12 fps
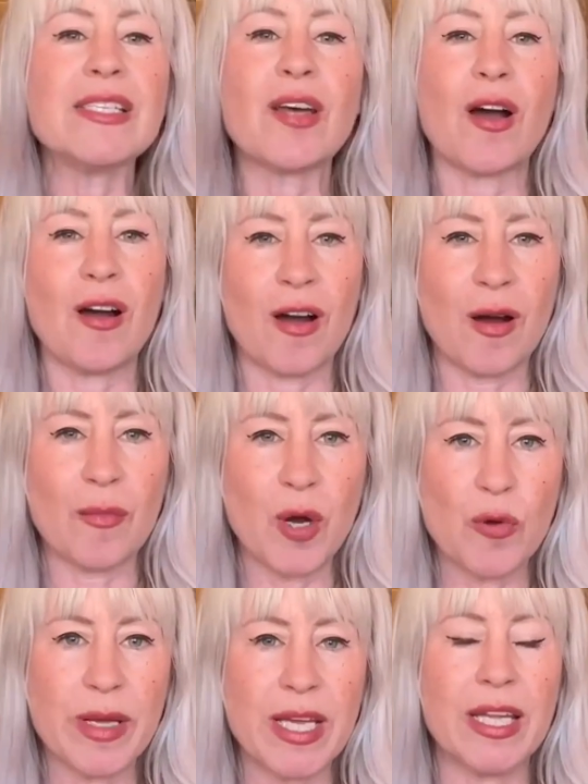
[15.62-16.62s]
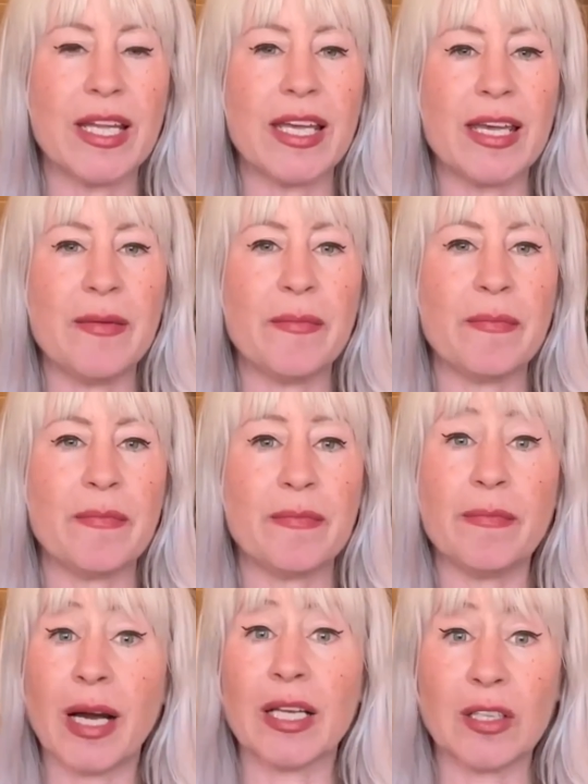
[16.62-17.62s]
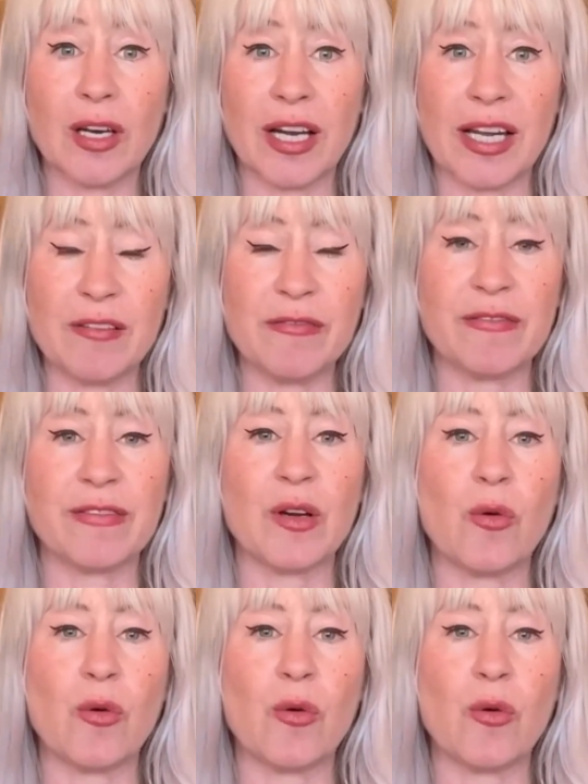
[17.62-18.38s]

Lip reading: aha moment in my life